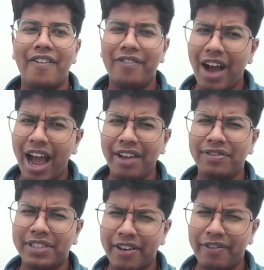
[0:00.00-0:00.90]
5,
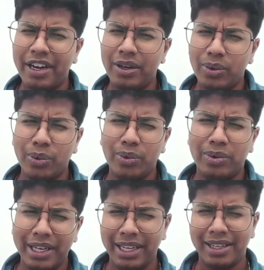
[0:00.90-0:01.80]
7, 2,
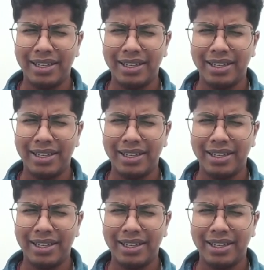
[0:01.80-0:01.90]
3.